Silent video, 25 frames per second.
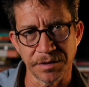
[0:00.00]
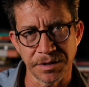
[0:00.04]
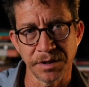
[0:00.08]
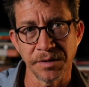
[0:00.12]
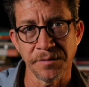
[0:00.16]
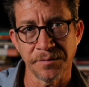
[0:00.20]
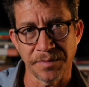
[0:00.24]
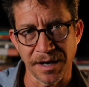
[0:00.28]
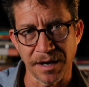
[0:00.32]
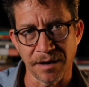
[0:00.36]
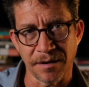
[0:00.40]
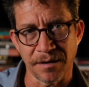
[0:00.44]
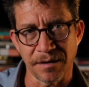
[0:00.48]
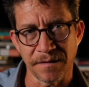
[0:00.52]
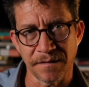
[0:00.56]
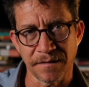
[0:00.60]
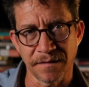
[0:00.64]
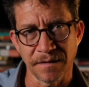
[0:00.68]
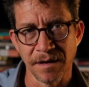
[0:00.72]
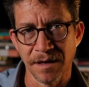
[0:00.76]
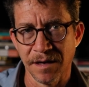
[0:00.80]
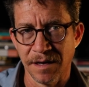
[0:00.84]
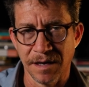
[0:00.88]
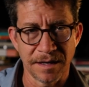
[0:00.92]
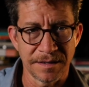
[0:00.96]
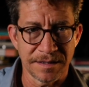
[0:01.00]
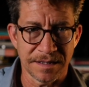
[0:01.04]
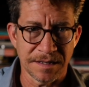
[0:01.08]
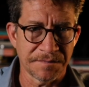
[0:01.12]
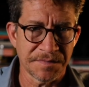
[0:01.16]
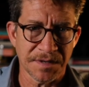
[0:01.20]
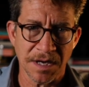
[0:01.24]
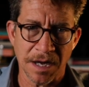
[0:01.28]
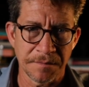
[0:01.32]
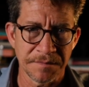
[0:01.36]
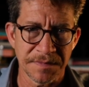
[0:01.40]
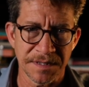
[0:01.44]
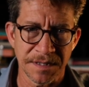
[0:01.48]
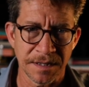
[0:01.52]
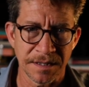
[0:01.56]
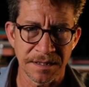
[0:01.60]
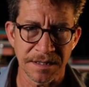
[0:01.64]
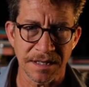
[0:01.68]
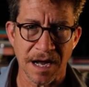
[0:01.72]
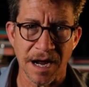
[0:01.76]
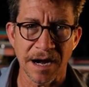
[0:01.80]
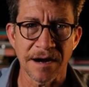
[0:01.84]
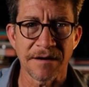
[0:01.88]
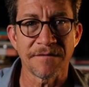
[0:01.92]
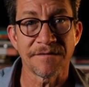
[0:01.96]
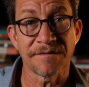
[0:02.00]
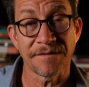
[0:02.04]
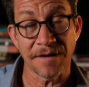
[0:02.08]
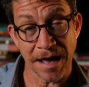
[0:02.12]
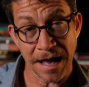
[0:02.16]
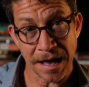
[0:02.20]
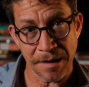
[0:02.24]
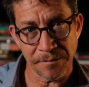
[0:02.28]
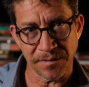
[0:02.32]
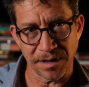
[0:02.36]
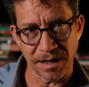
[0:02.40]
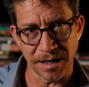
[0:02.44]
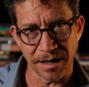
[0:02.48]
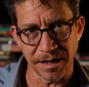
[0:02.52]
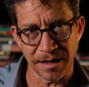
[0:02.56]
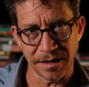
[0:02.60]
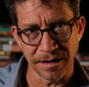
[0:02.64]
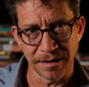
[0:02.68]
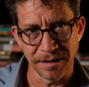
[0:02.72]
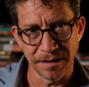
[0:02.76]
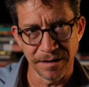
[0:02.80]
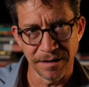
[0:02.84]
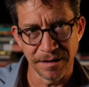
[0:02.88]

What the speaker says: two parents, and sometimes an entire family.